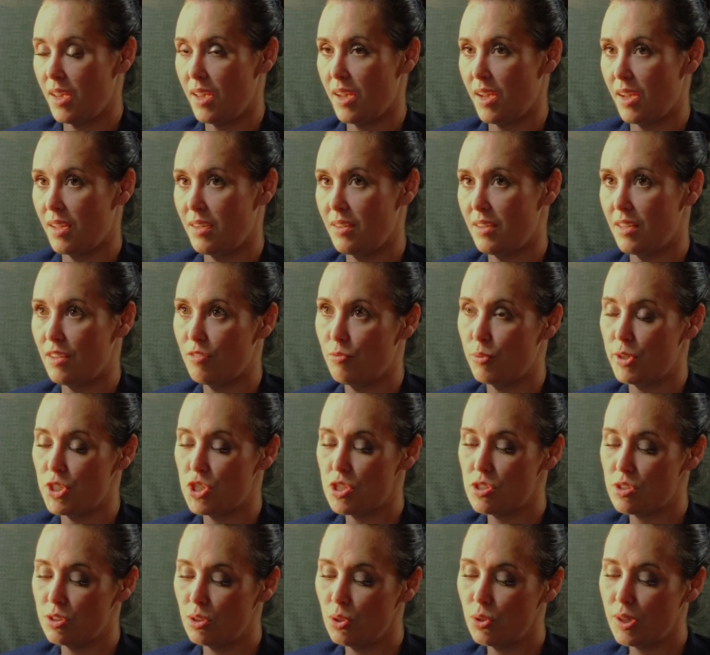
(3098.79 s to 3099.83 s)
And if we
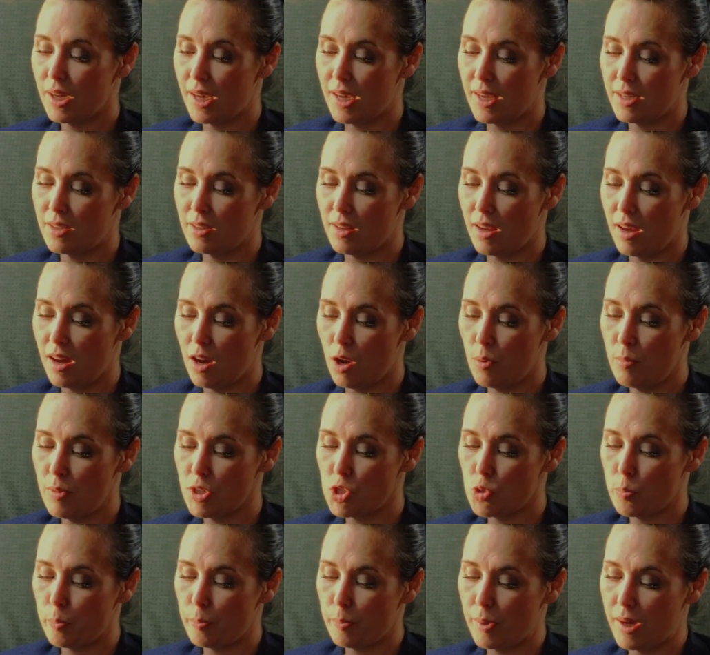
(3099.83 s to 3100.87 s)
just look at how
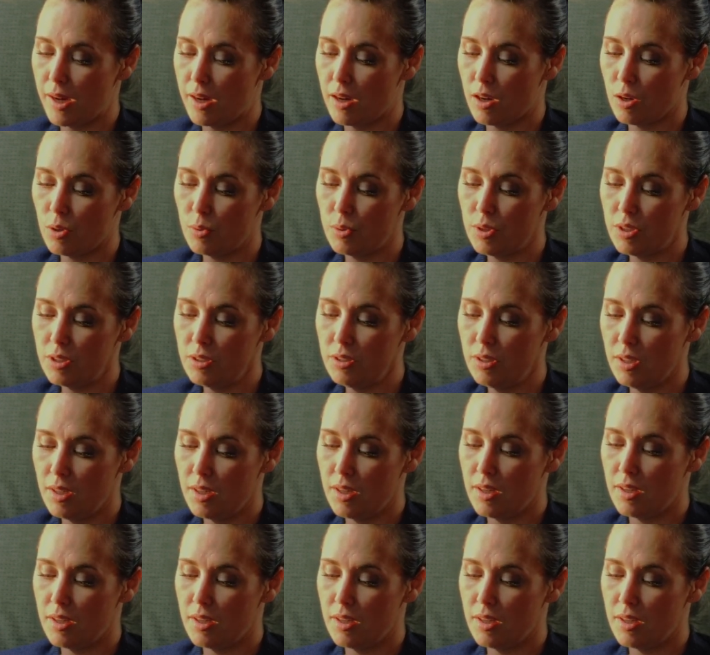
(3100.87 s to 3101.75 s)
much power